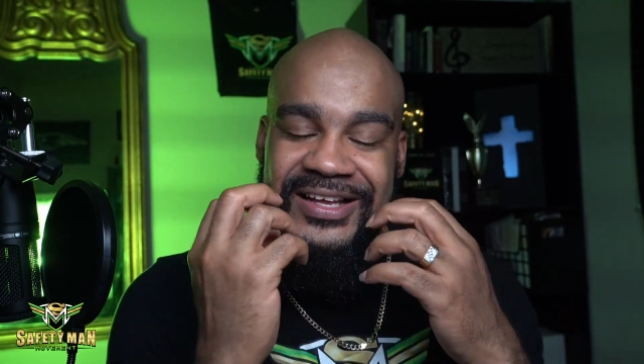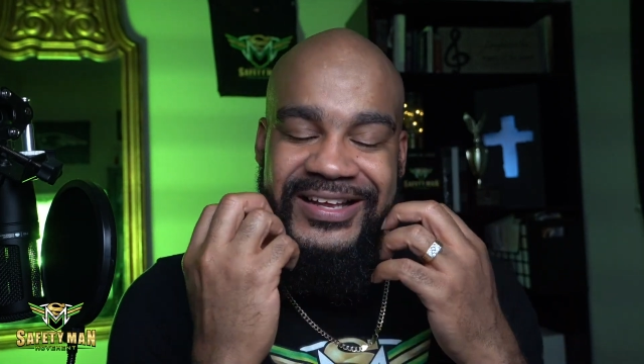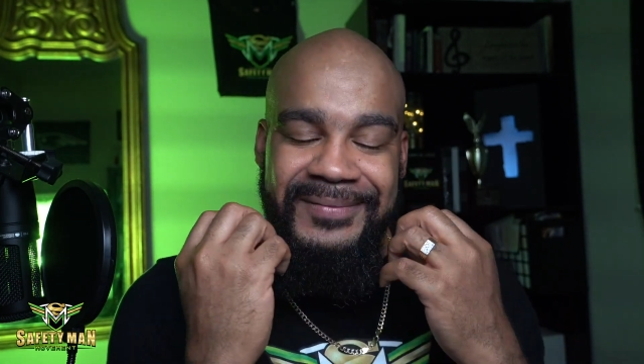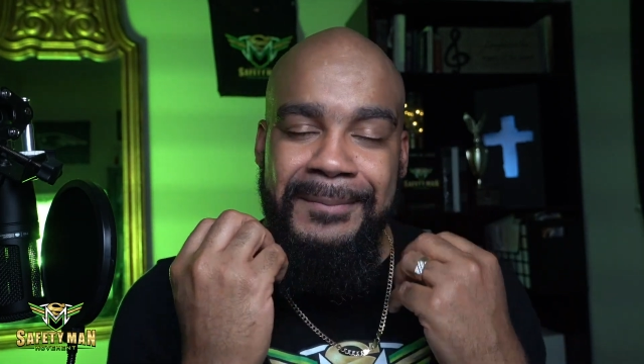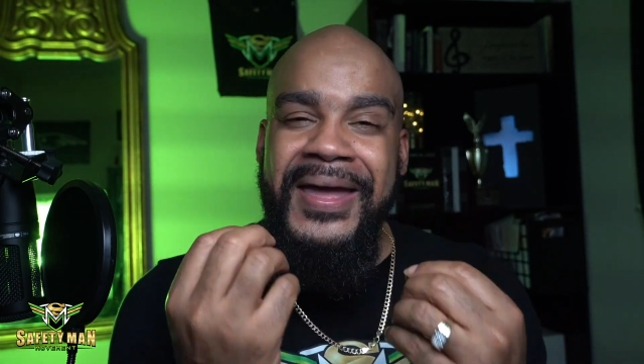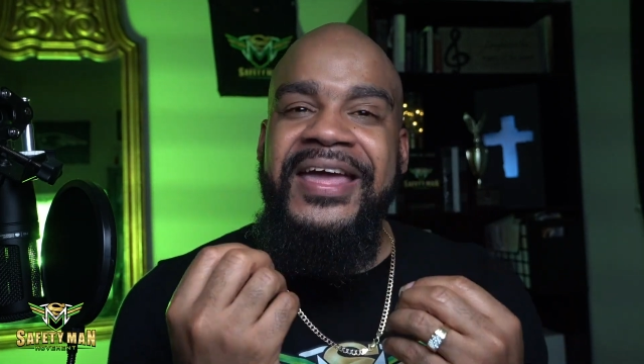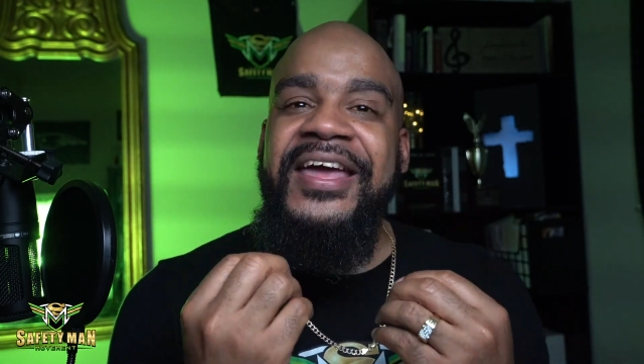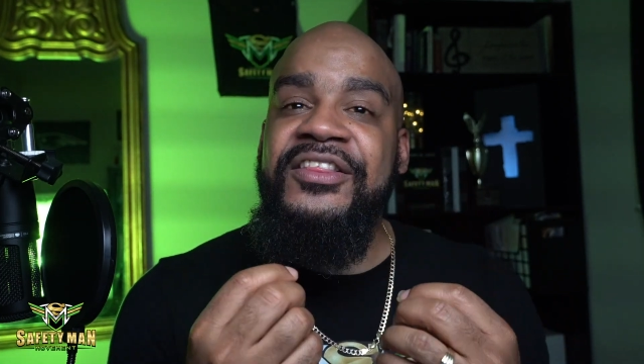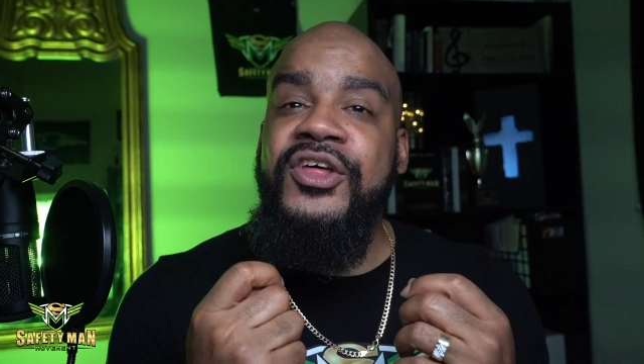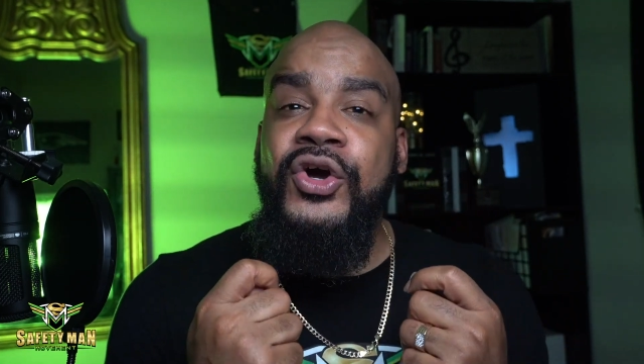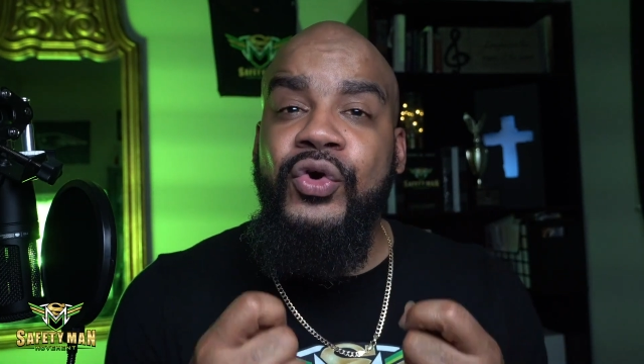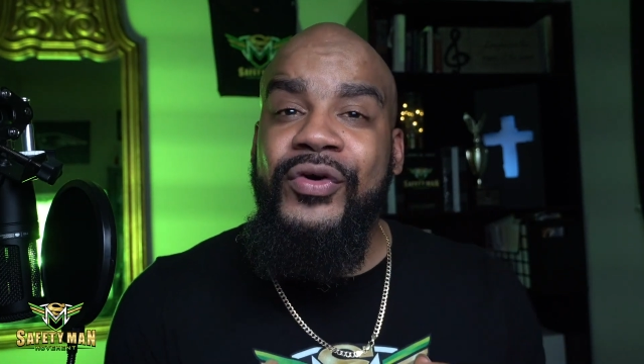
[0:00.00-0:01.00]
making the
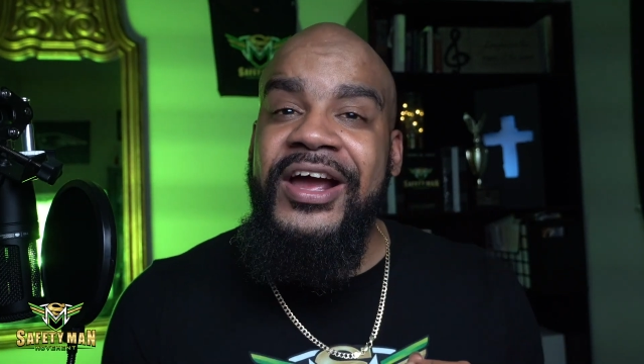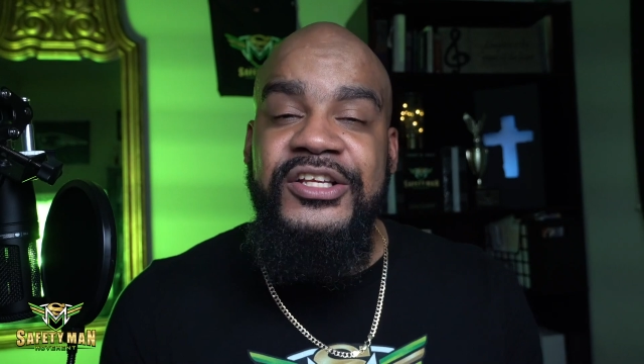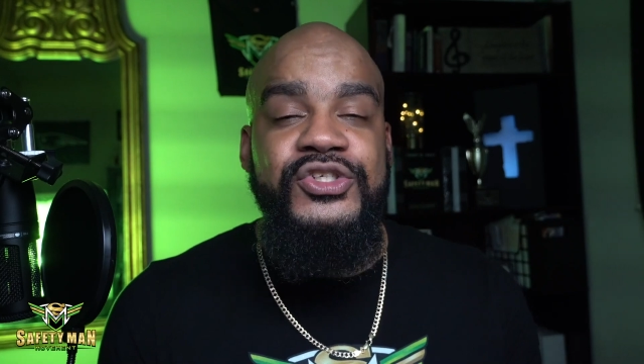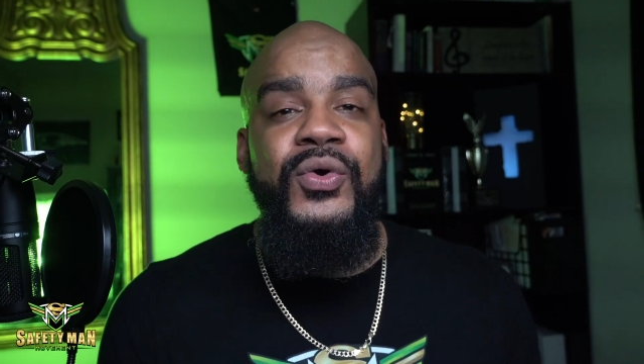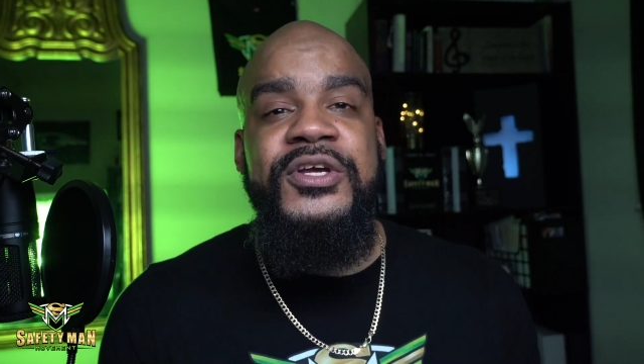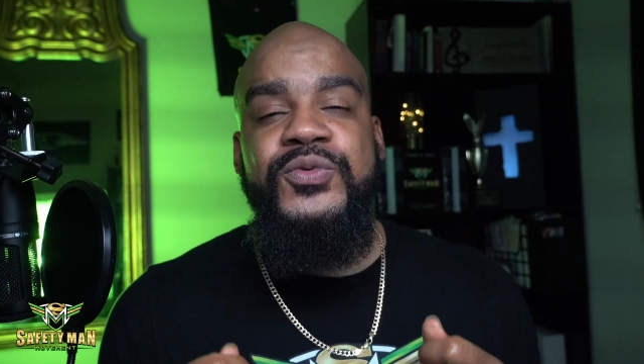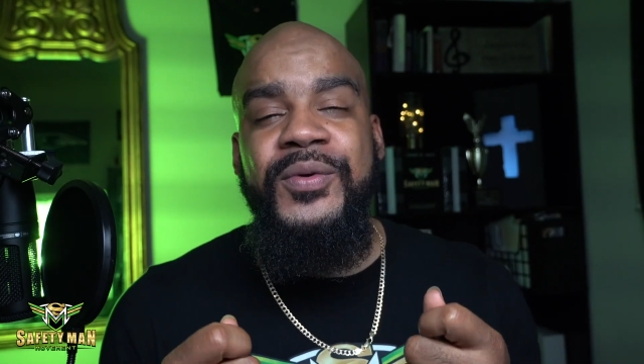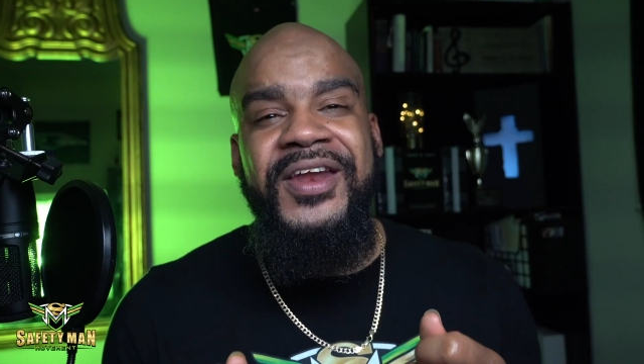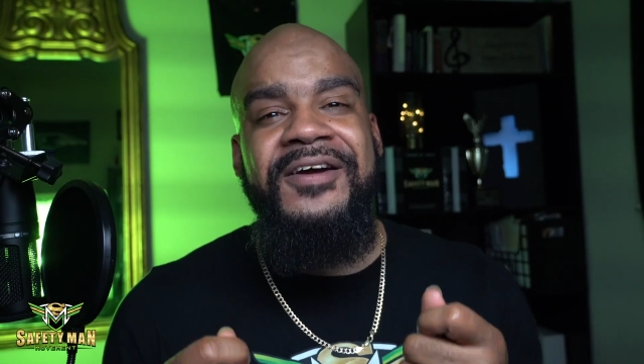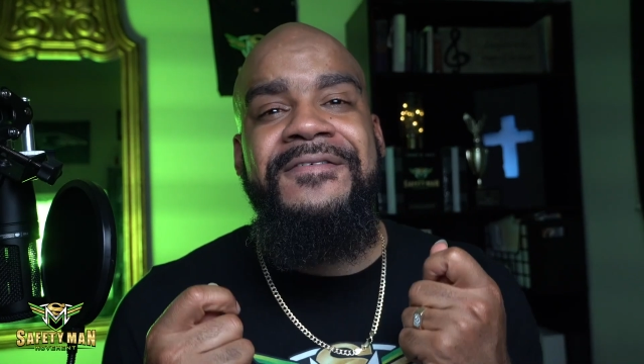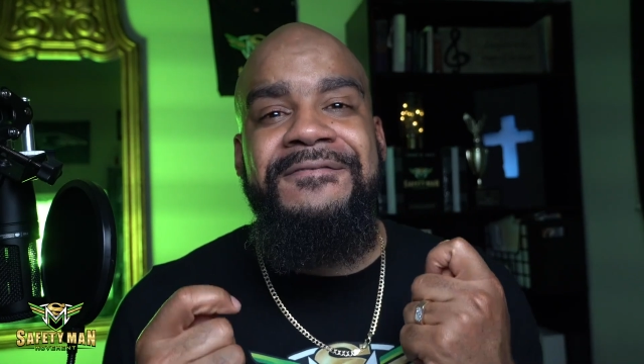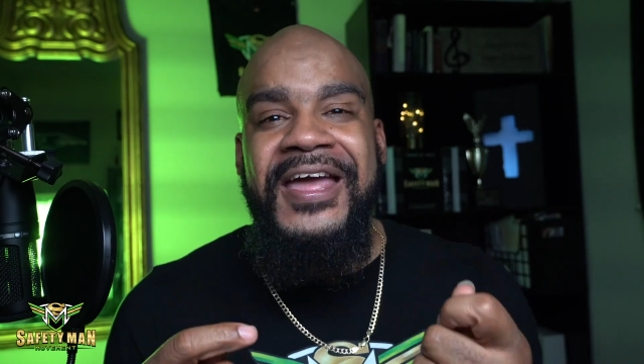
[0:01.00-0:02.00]
correct choice when
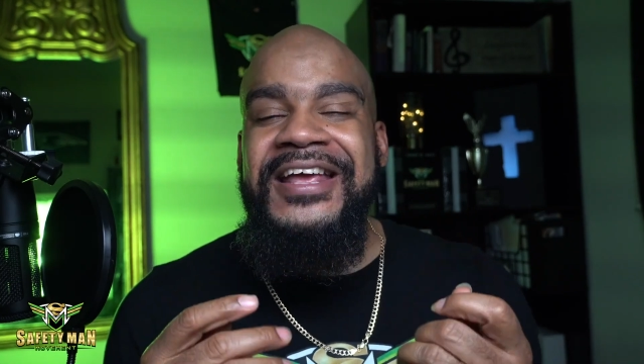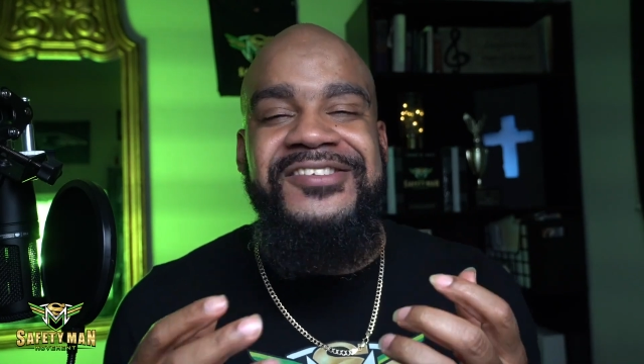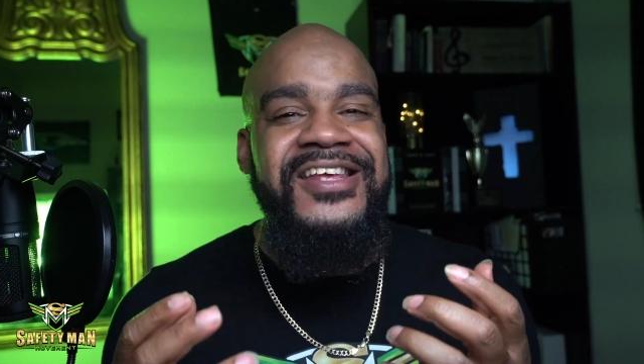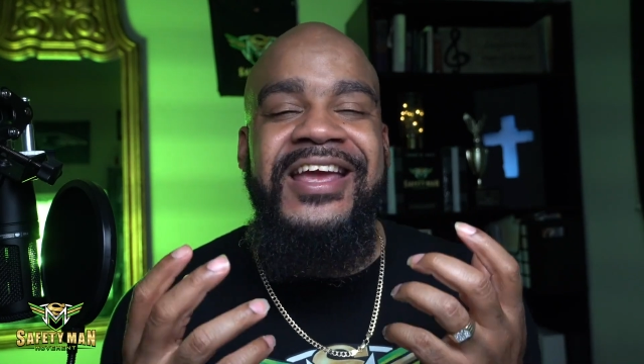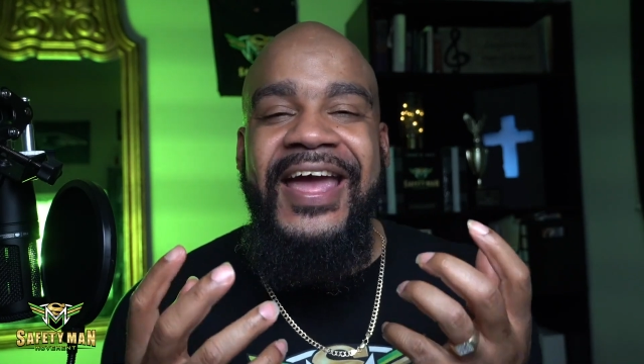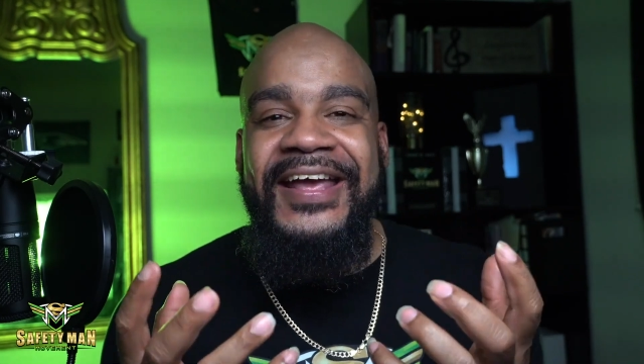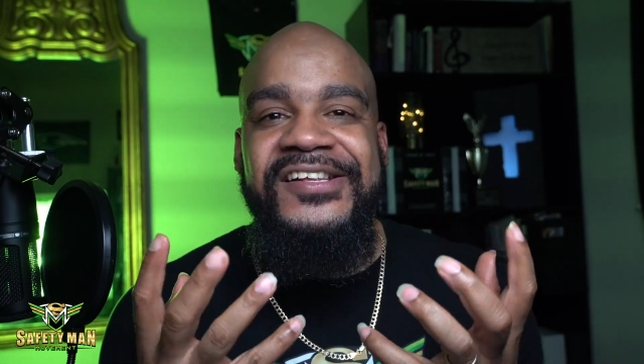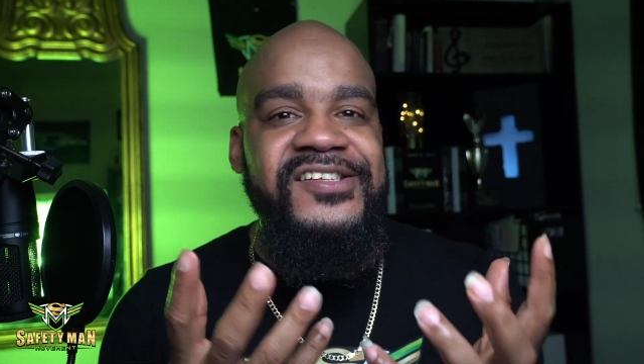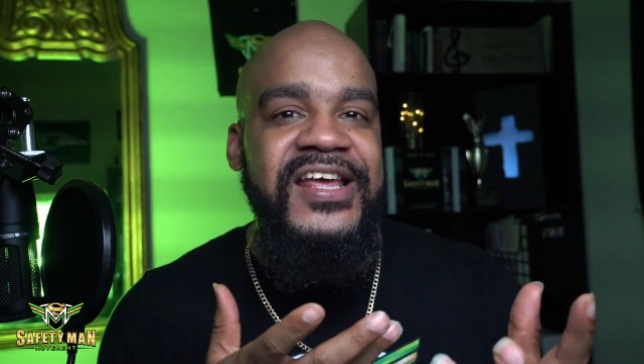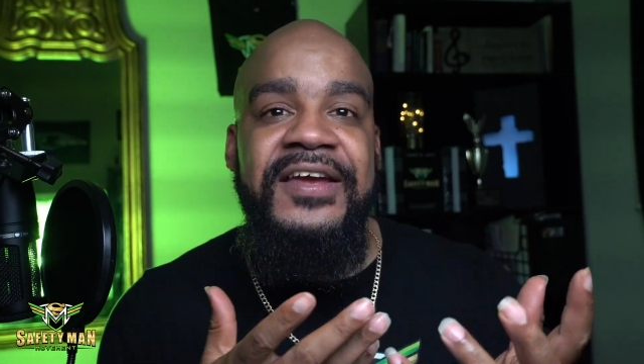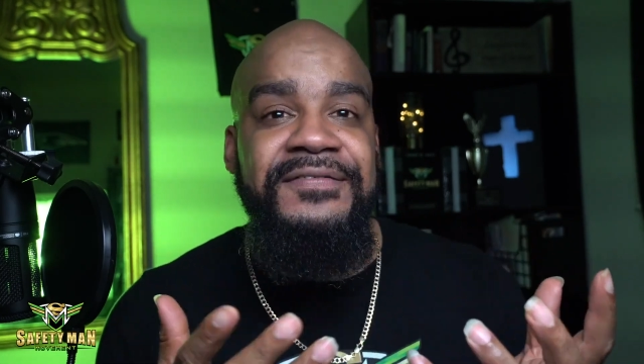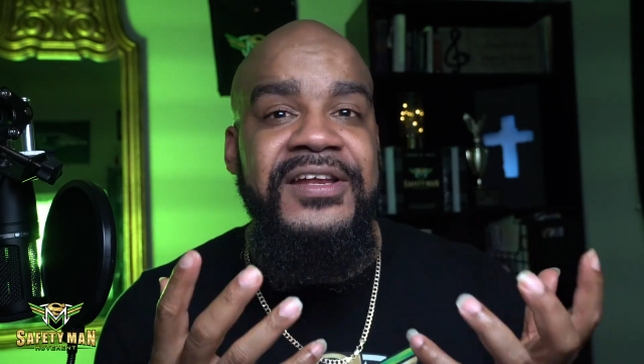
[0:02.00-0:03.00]
they're facing a
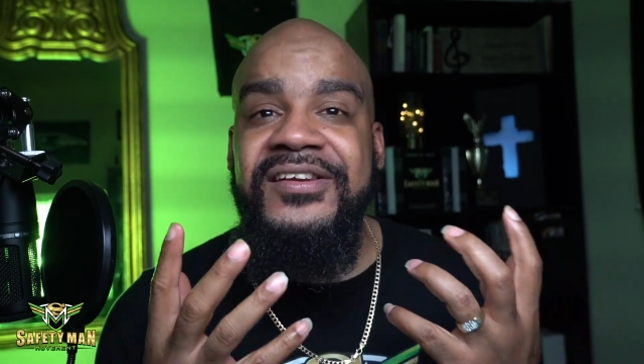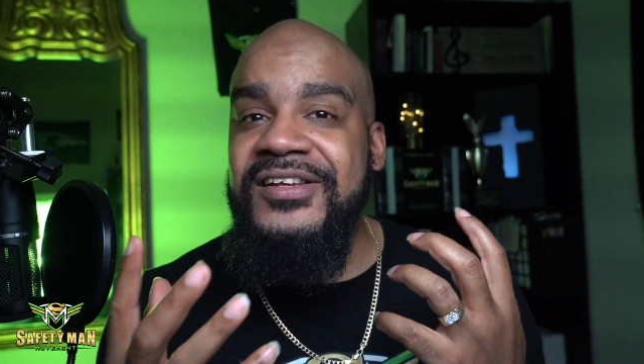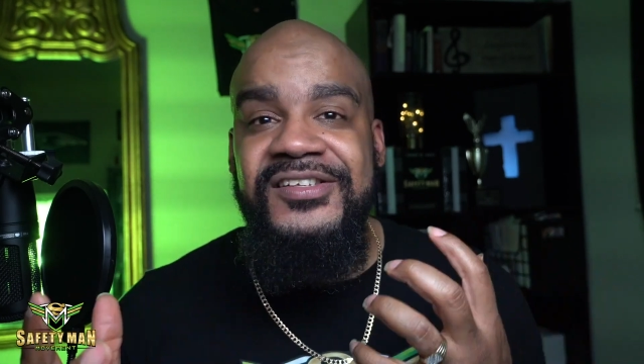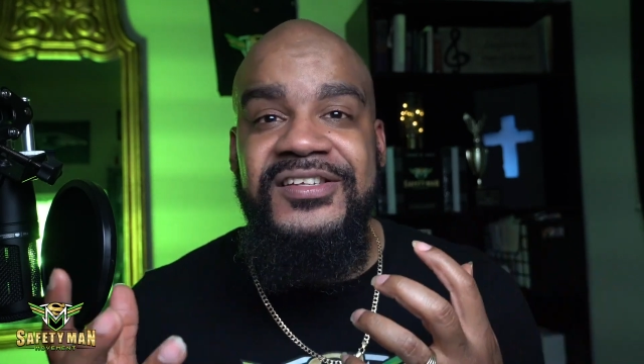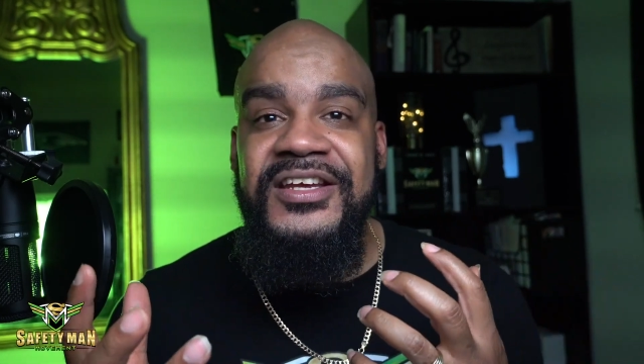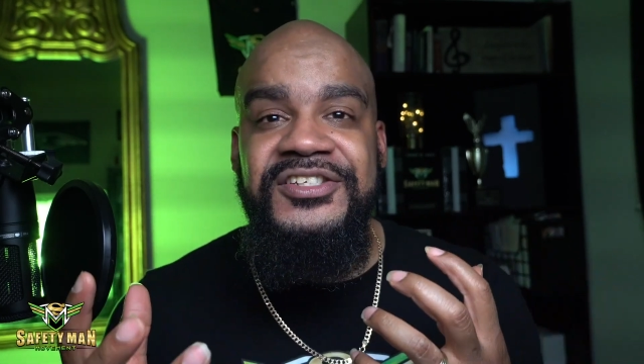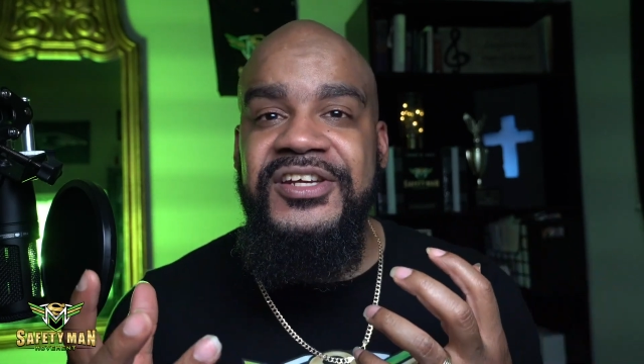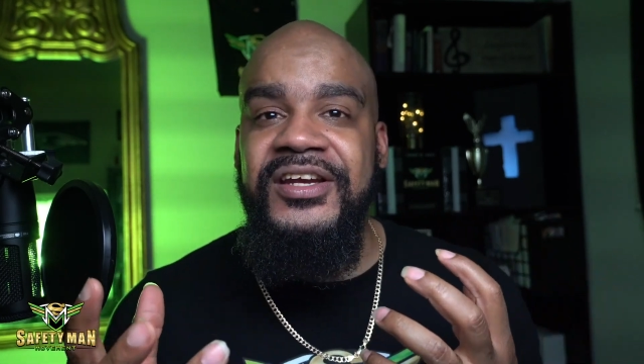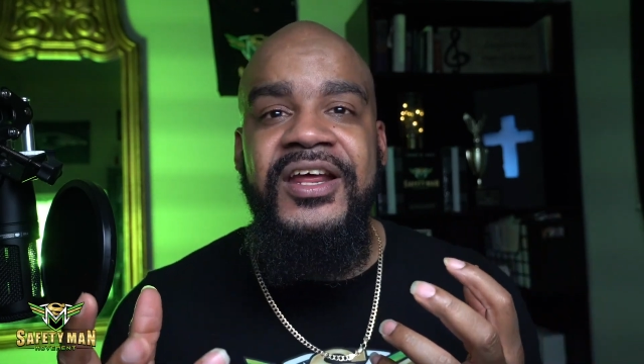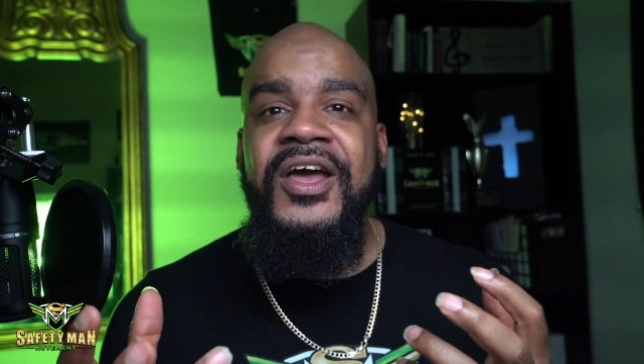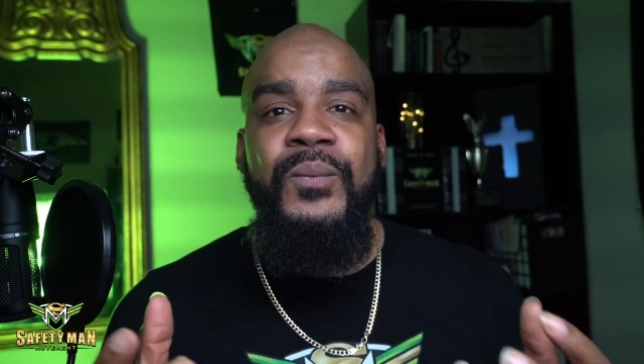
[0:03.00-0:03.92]
safety decision.